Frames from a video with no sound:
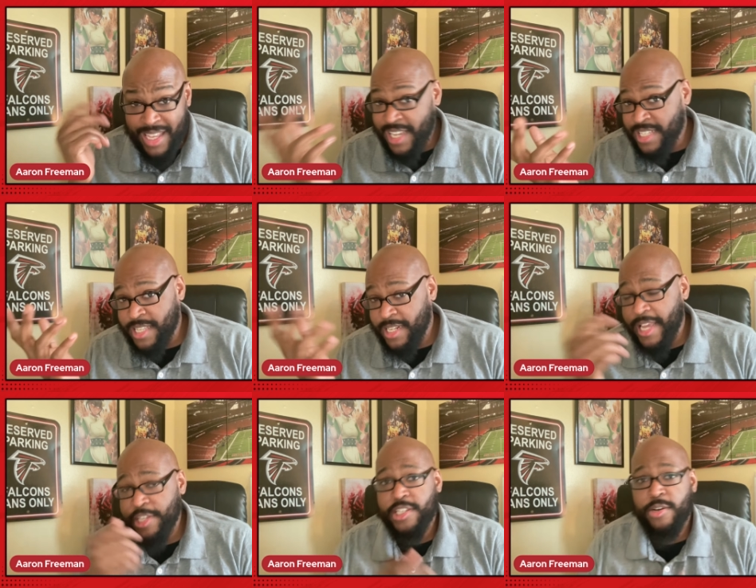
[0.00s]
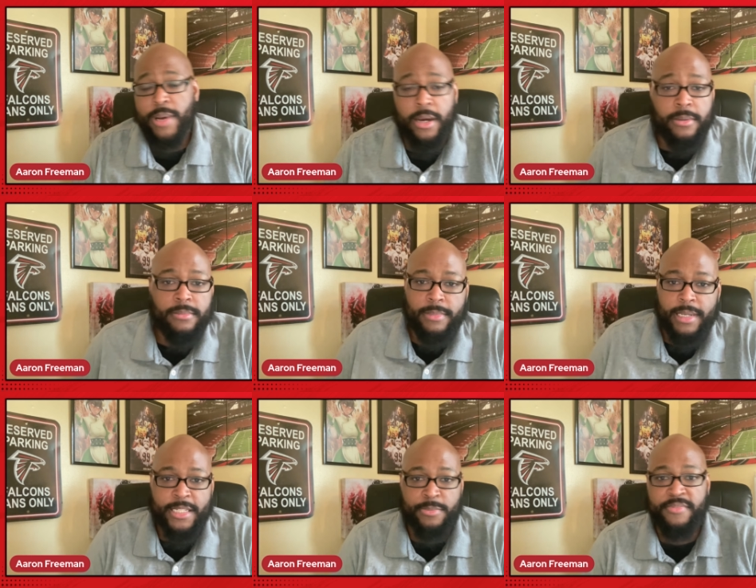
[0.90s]
extend AJ Terrell,
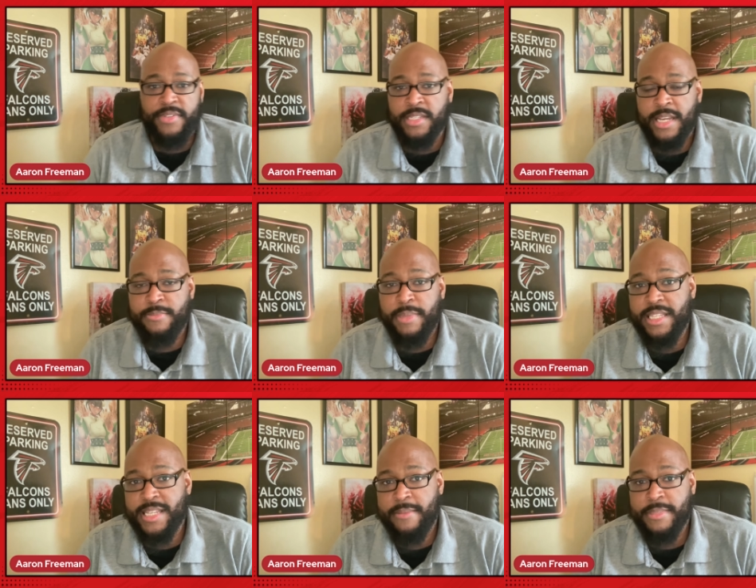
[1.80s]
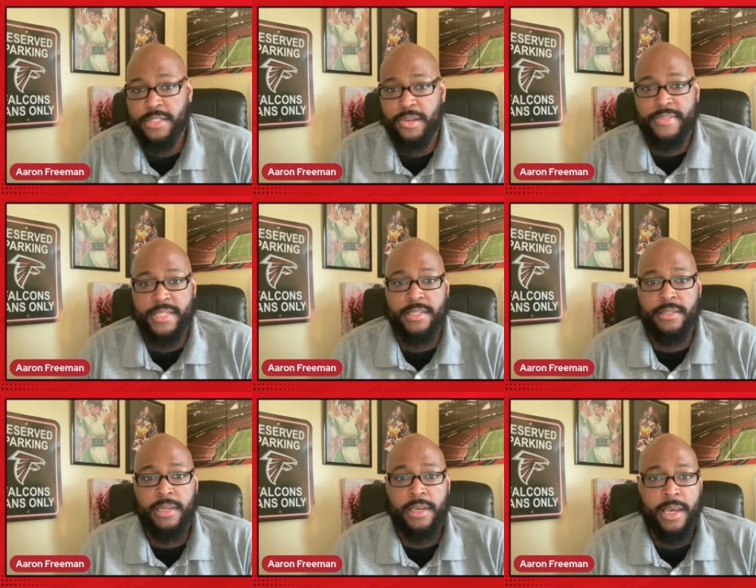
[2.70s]
as we've discussed many times this
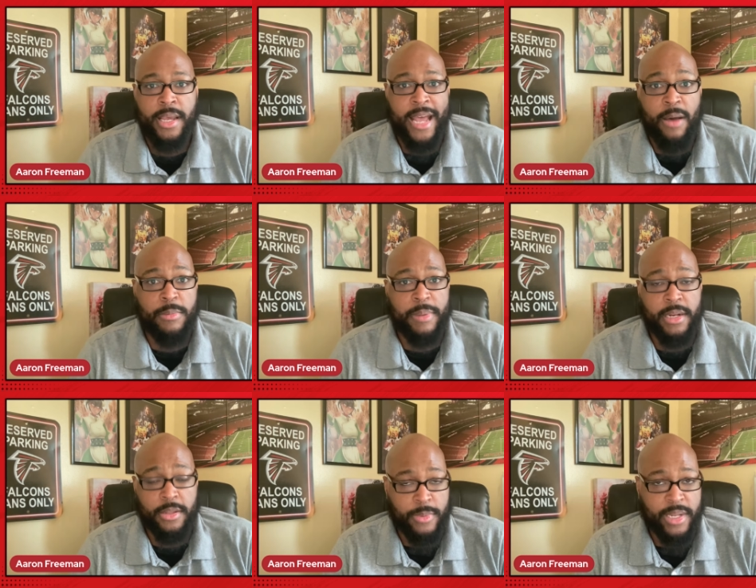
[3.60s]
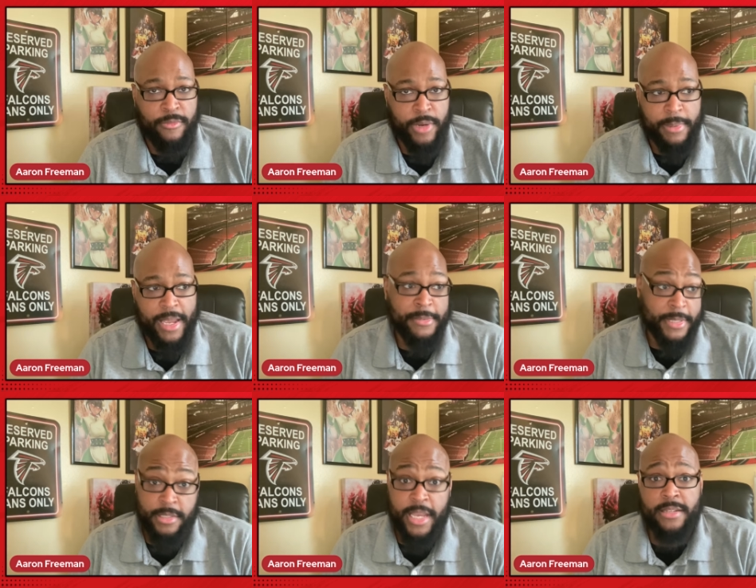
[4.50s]
offseason, and that would be another way to free up cap
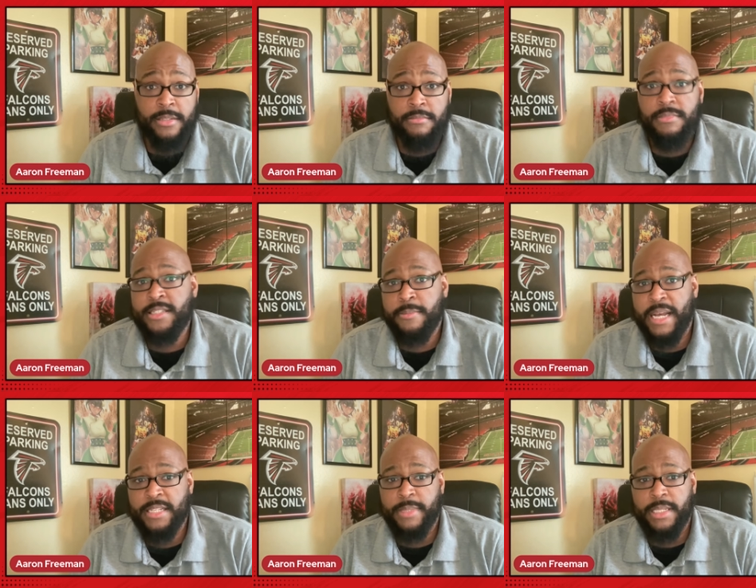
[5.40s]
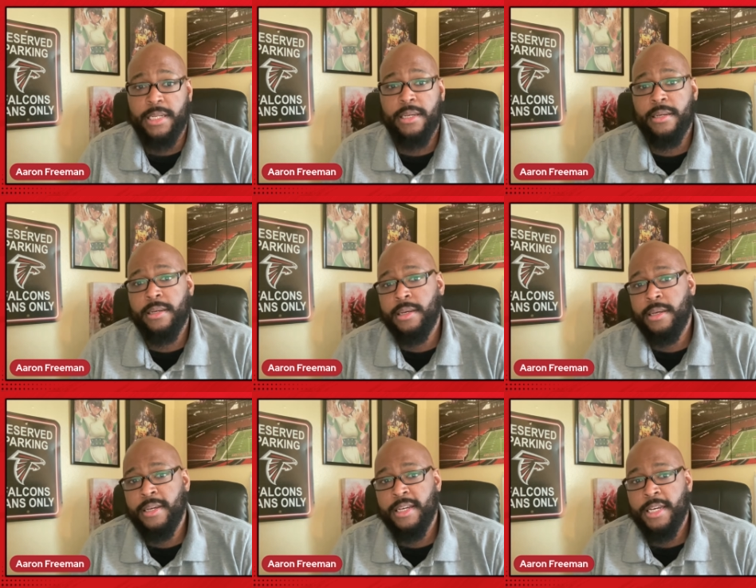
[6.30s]
space. Yes, it's a possibility.
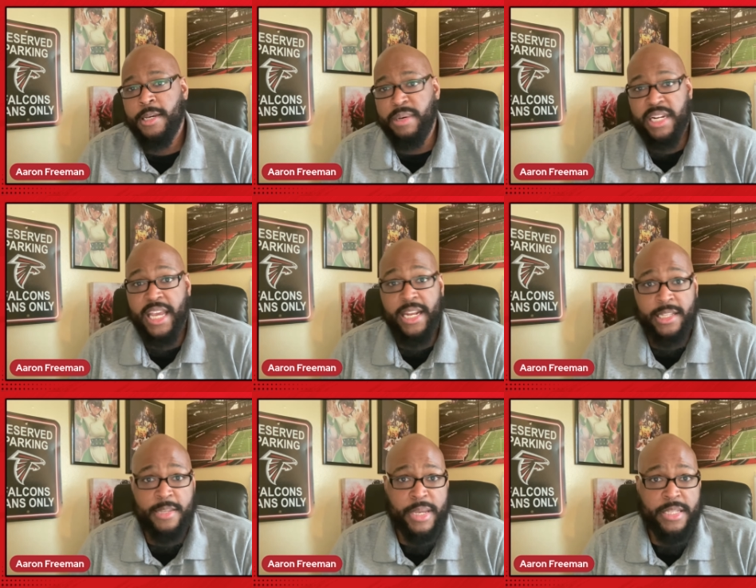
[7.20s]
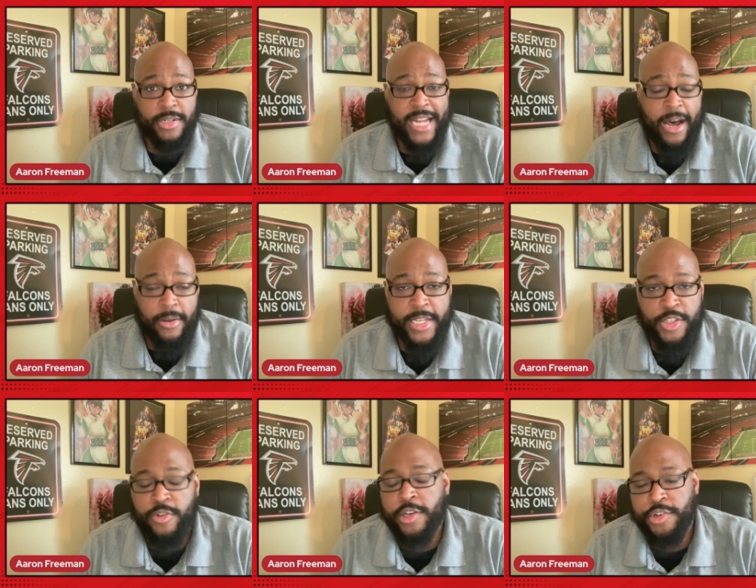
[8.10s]
But again, it depends on how they
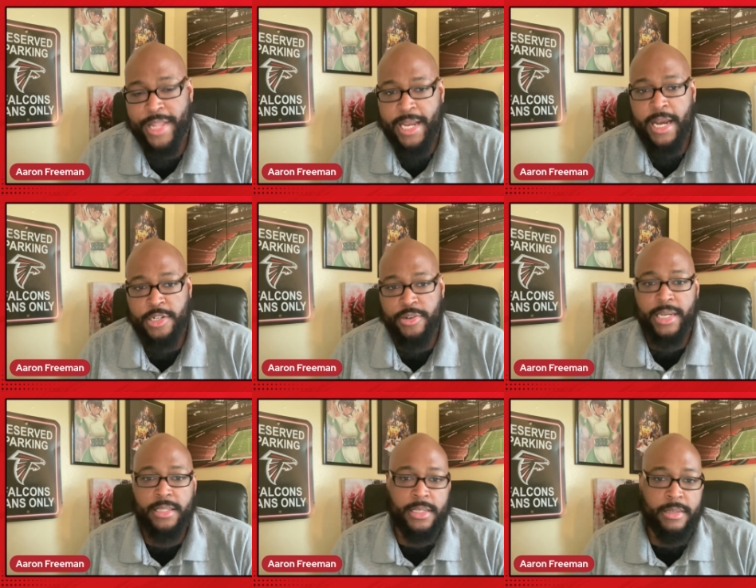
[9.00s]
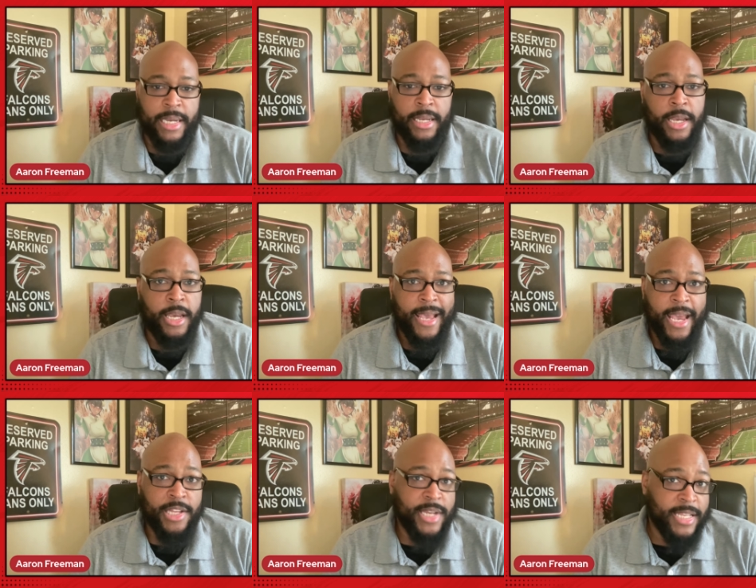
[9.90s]
structure that contract, right?
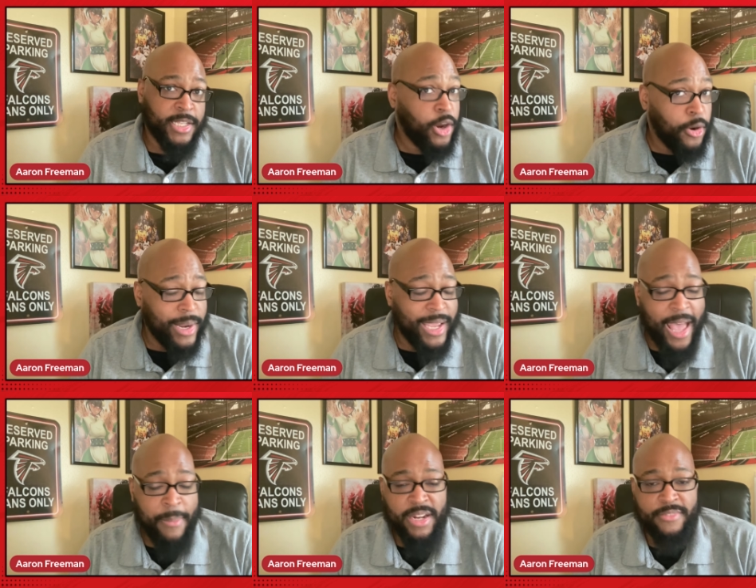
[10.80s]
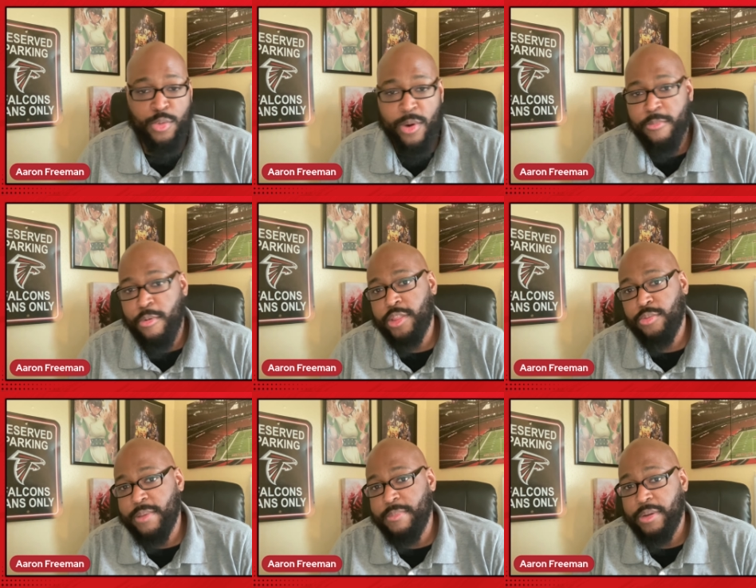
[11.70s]
AJ has a current cap hit of
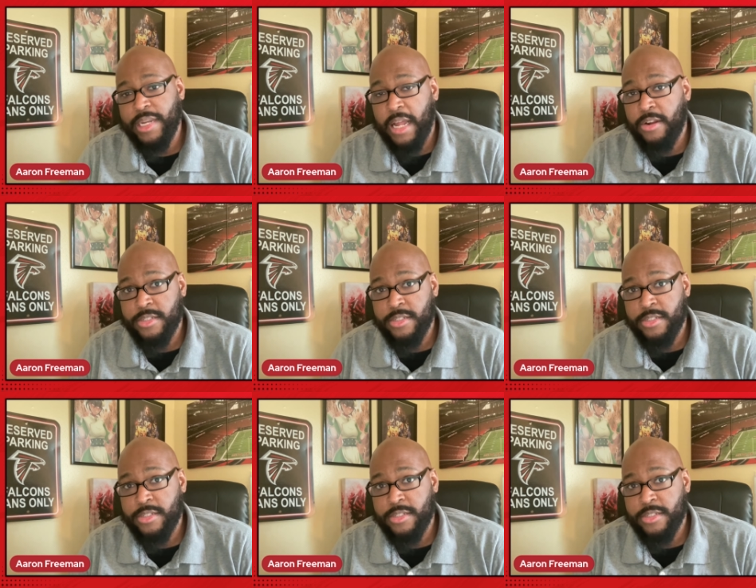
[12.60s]
$12.3 million